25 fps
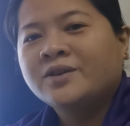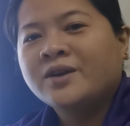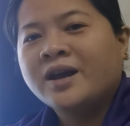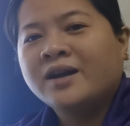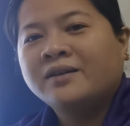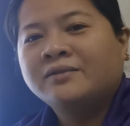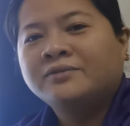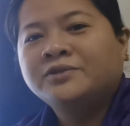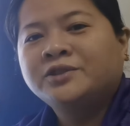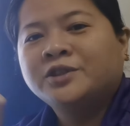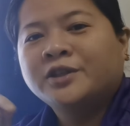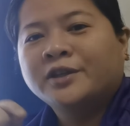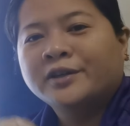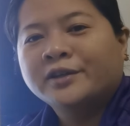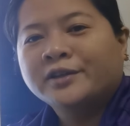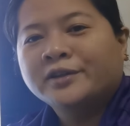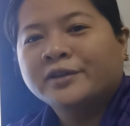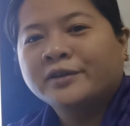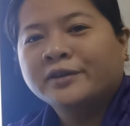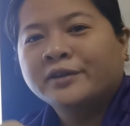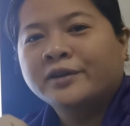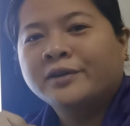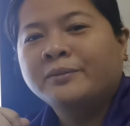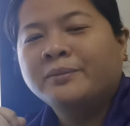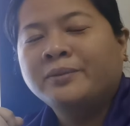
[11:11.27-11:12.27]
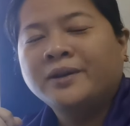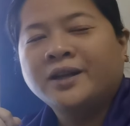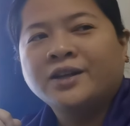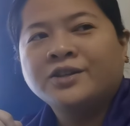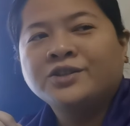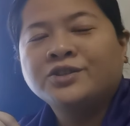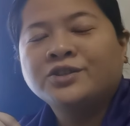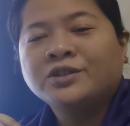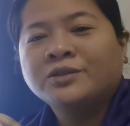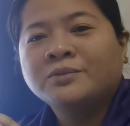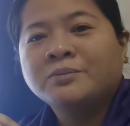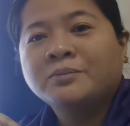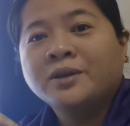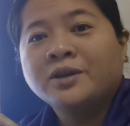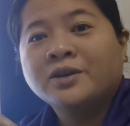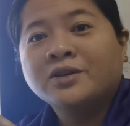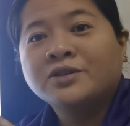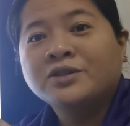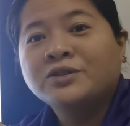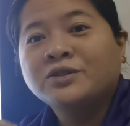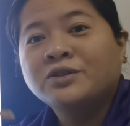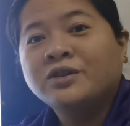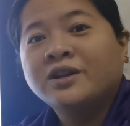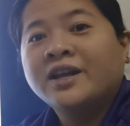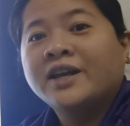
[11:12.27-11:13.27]
have darker complexion
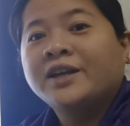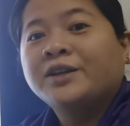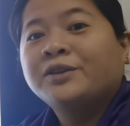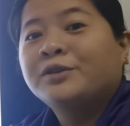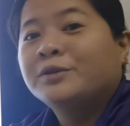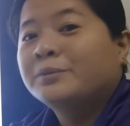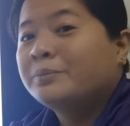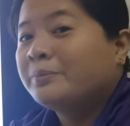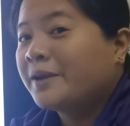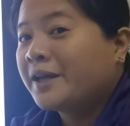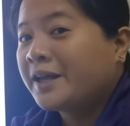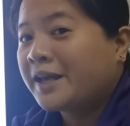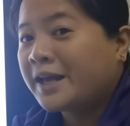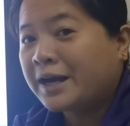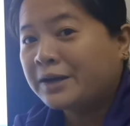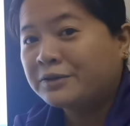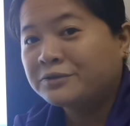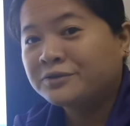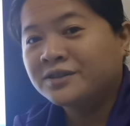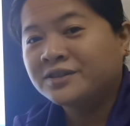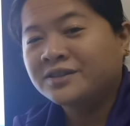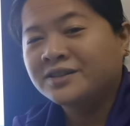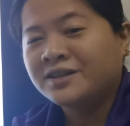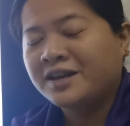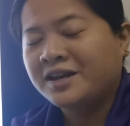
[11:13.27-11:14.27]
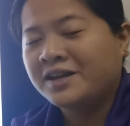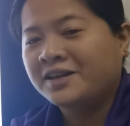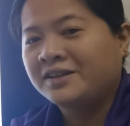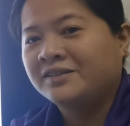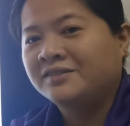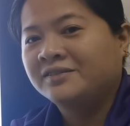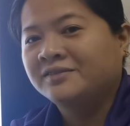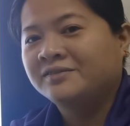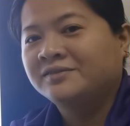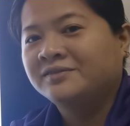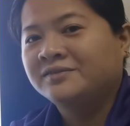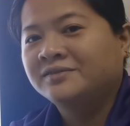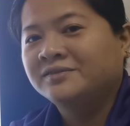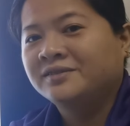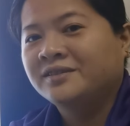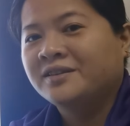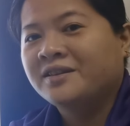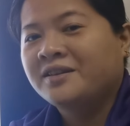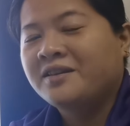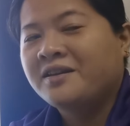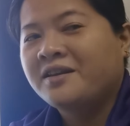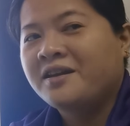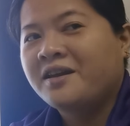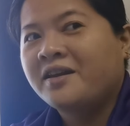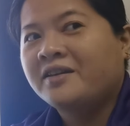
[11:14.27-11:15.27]
because you like to play outside
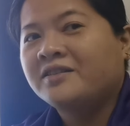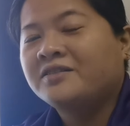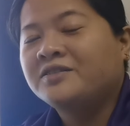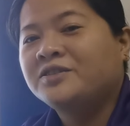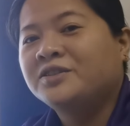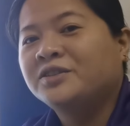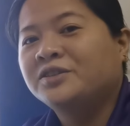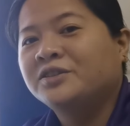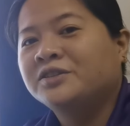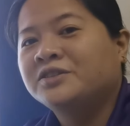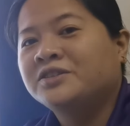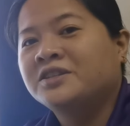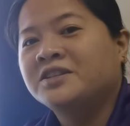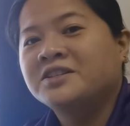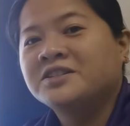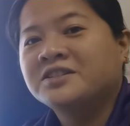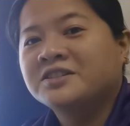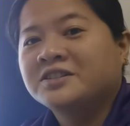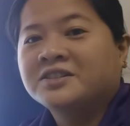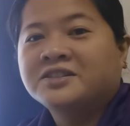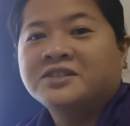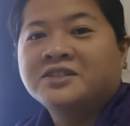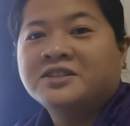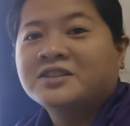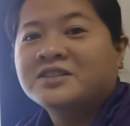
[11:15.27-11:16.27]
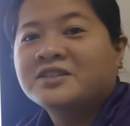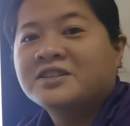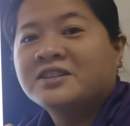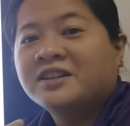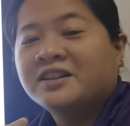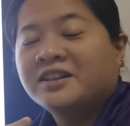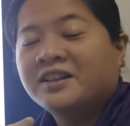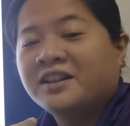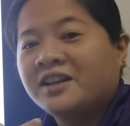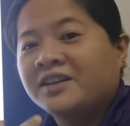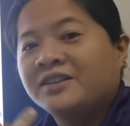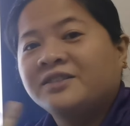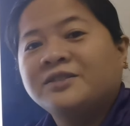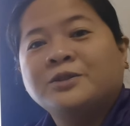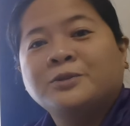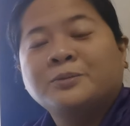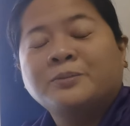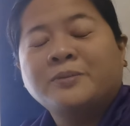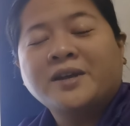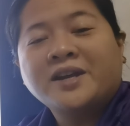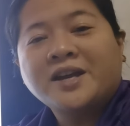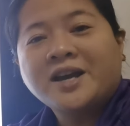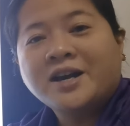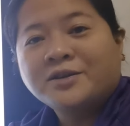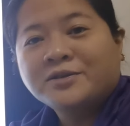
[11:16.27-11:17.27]
and your sisters doesn't like to
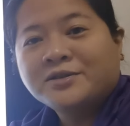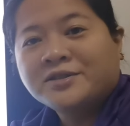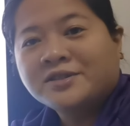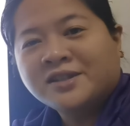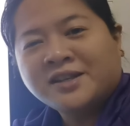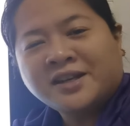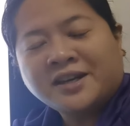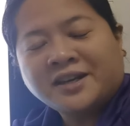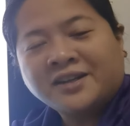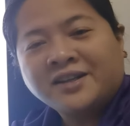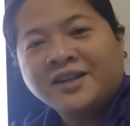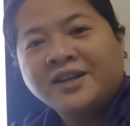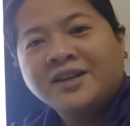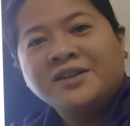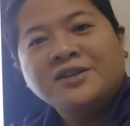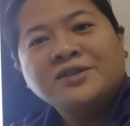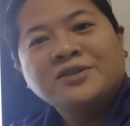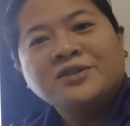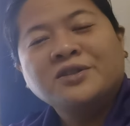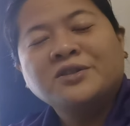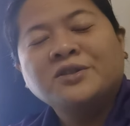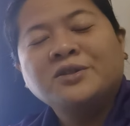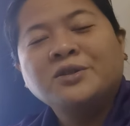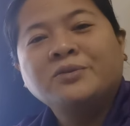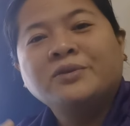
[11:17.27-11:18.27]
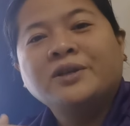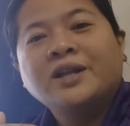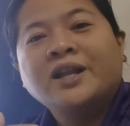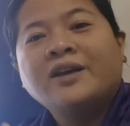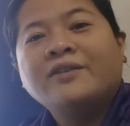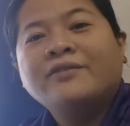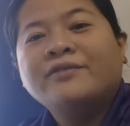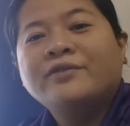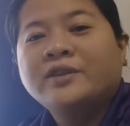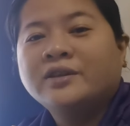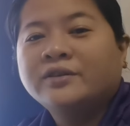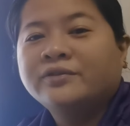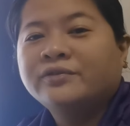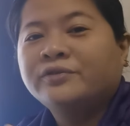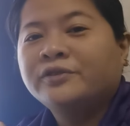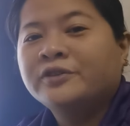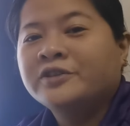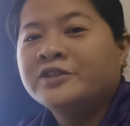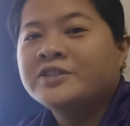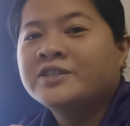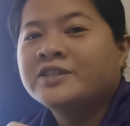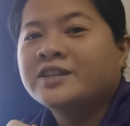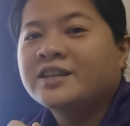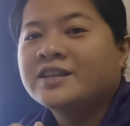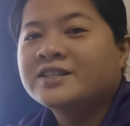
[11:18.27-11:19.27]
play outside. So you will have
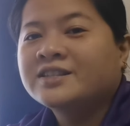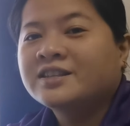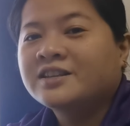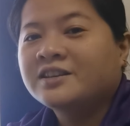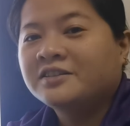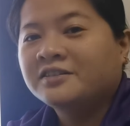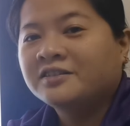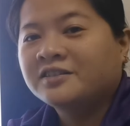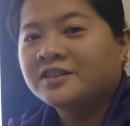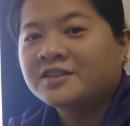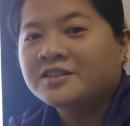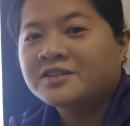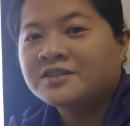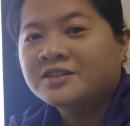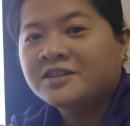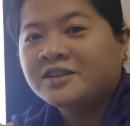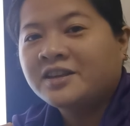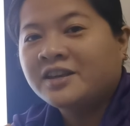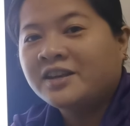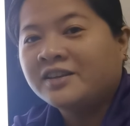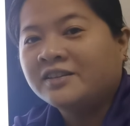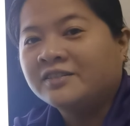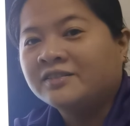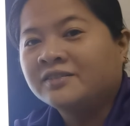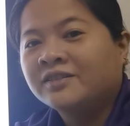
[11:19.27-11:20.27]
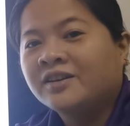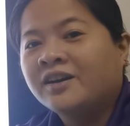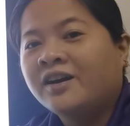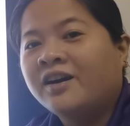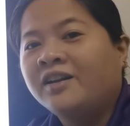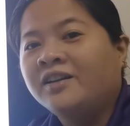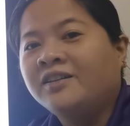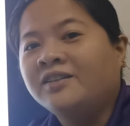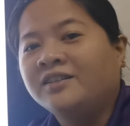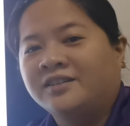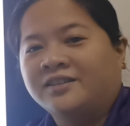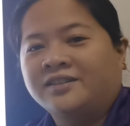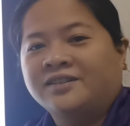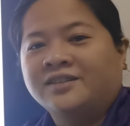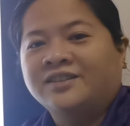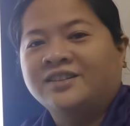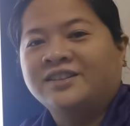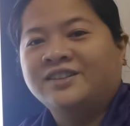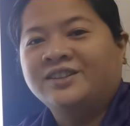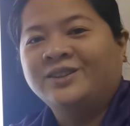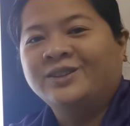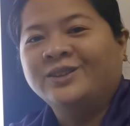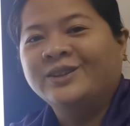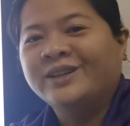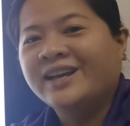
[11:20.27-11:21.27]
differences in the skin color,
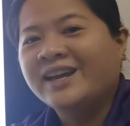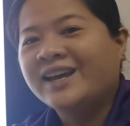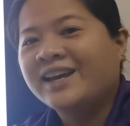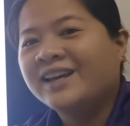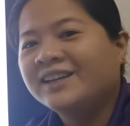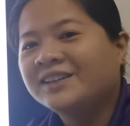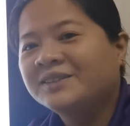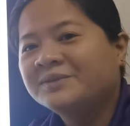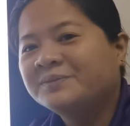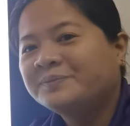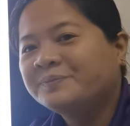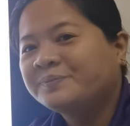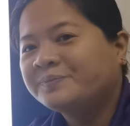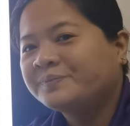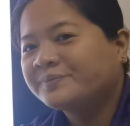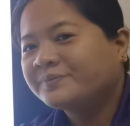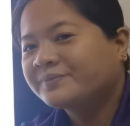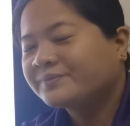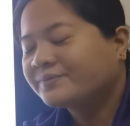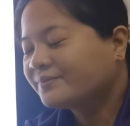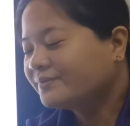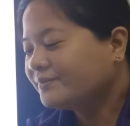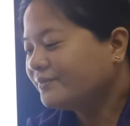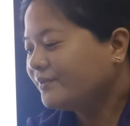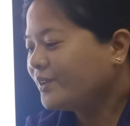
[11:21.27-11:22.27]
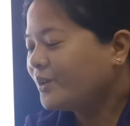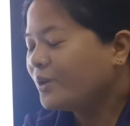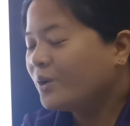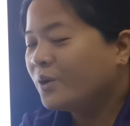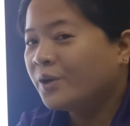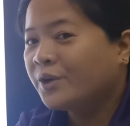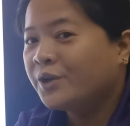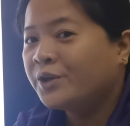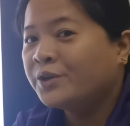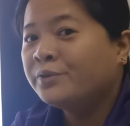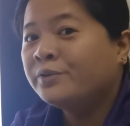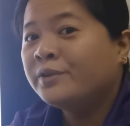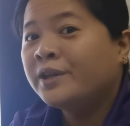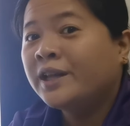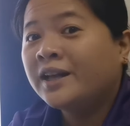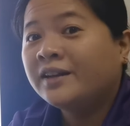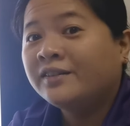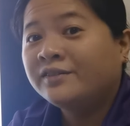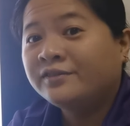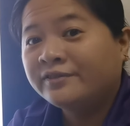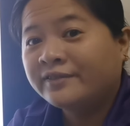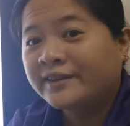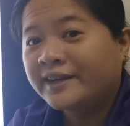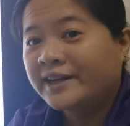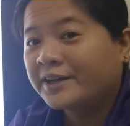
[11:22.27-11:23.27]
okay? Or you will
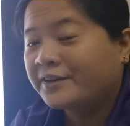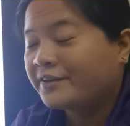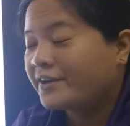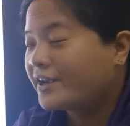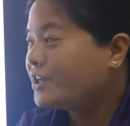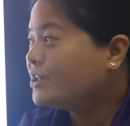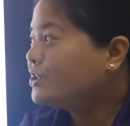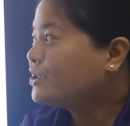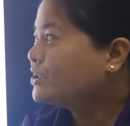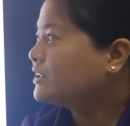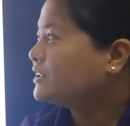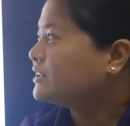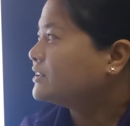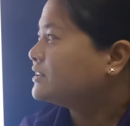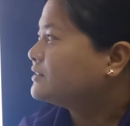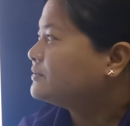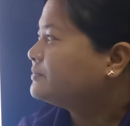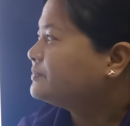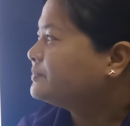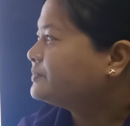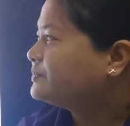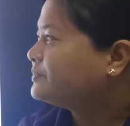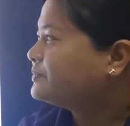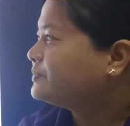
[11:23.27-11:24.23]
have variation.